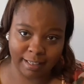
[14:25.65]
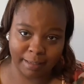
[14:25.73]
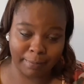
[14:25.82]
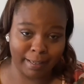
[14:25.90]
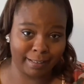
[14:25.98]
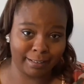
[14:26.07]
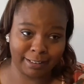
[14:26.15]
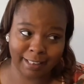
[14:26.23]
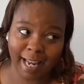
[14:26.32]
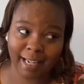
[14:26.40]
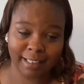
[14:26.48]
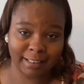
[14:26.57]
But
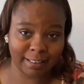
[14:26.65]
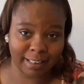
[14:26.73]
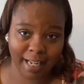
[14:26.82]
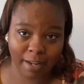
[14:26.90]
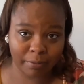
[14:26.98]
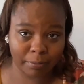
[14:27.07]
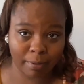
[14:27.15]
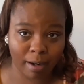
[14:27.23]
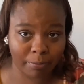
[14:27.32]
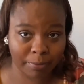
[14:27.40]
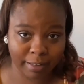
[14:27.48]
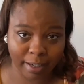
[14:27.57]
Jackie's gonna have a
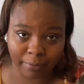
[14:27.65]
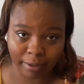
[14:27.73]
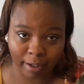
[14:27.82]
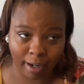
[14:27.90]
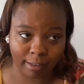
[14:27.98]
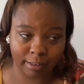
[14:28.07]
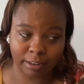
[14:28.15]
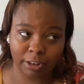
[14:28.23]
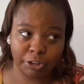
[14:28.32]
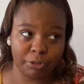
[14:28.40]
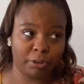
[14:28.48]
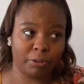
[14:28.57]
problem with that regardless,
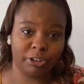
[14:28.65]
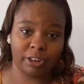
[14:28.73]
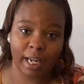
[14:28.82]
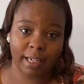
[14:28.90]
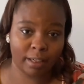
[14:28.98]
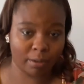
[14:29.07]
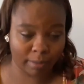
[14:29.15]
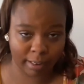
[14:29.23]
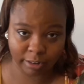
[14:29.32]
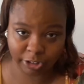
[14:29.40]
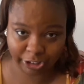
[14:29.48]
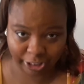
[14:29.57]
because you know Jackie don't
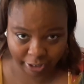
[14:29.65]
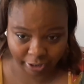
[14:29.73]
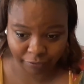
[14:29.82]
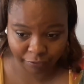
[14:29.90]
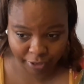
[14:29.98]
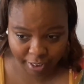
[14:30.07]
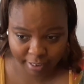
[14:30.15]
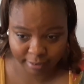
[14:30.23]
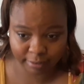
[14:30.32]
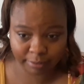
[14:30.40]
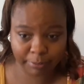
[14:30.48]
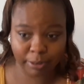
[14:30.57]
like to share her
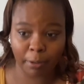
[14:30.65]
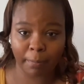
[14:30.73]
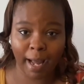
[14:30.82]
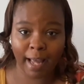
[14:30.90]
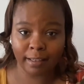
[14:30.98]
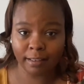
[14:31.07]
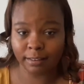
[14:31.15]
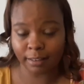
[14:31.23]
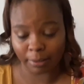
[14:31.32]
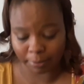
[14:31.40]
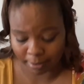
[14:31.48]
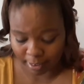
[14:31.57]
friends with nobody.
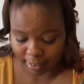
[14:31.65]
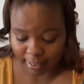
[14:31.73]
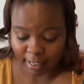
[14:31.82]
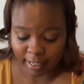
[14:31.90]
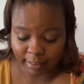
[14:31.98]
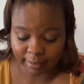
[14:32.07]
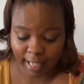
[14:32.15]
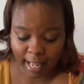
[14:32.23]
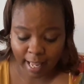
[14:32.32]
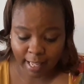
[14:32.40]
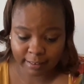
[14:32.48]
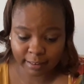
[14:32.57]
So
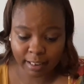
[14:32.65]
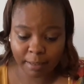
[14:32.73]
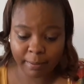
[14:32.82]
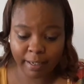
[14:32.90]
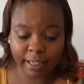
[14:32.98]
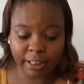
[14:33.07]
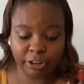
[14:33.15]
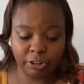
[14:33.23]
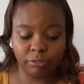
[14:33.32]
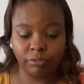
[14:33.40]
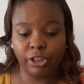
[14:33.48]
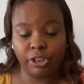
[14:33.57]
that's gonna be an
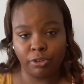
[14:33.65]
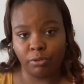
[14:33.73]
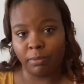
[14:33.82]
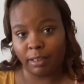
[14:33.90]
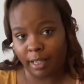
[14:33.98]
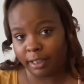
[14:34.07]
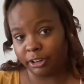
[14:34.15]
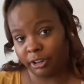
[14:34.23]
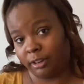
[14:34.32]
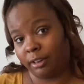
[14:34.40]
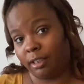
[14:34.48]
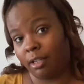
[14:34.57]
issue for you,
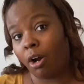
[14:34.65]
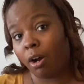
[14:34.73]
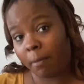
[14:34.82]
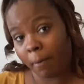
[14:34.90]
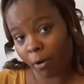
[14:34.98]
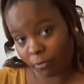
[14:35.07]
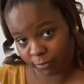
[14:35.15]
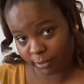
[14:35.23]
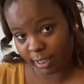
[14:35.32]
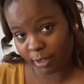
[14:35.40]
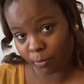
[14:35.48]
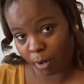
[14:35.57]
Malaysia.
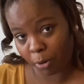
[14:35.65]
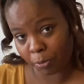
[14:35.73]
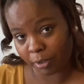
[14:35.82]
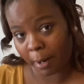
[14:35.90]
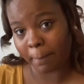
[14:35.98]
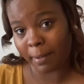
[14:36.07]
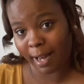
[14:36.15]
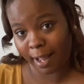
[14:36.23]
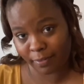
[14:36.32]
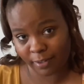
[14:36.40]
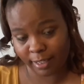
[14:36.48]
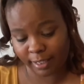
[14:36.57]
Hopefully it won't, but
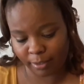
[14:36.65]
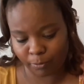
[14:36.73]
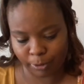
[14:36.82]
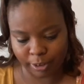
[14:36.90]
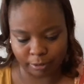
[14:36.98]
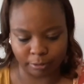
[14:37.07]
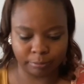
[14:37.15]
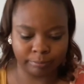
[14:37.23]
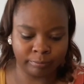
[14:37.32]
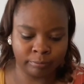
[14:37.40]
I think it will.